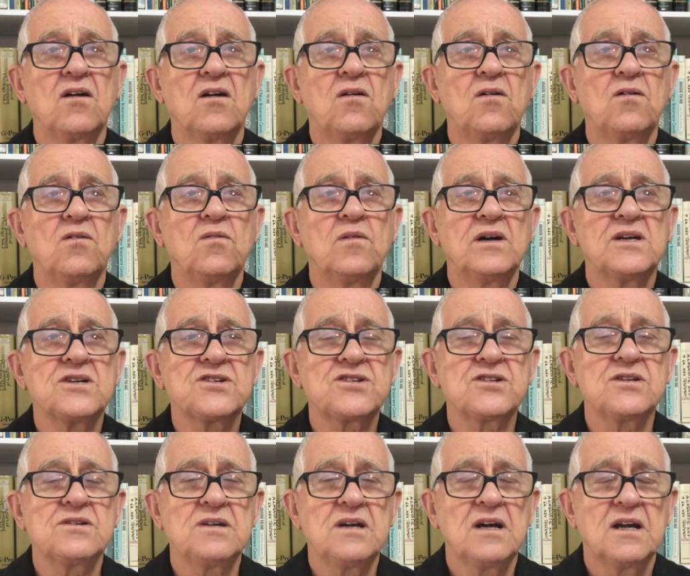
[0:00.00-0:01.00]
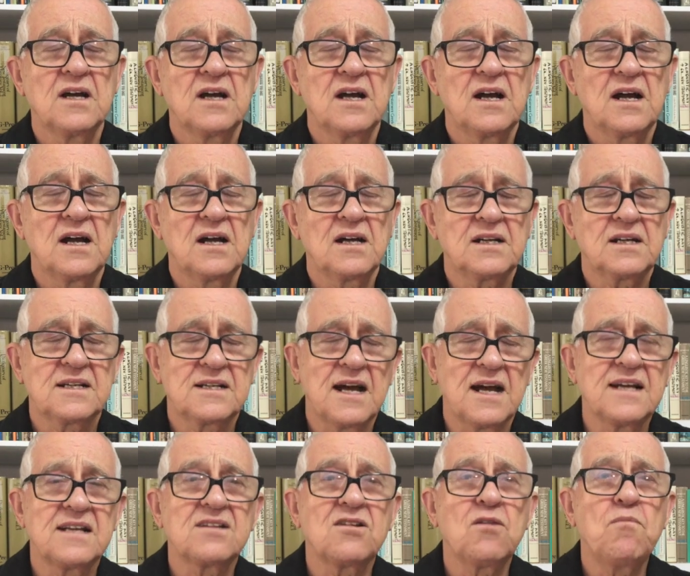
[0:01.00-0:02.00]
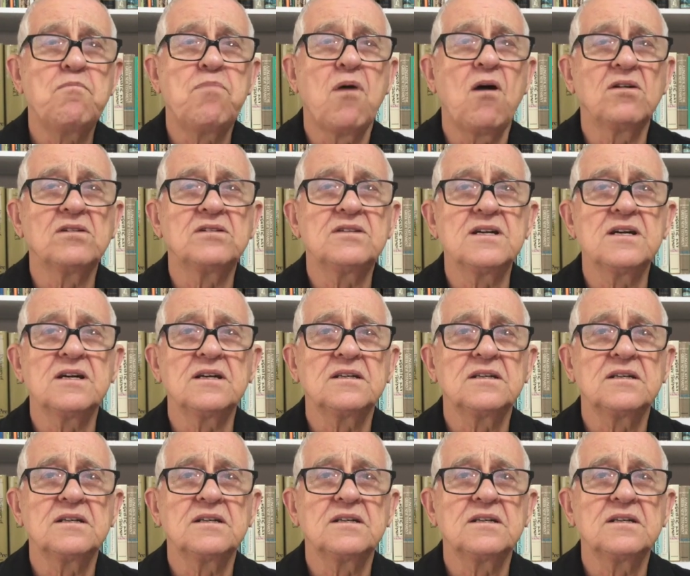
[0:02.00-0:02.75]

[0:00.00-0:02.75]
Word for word: always to take the, bond,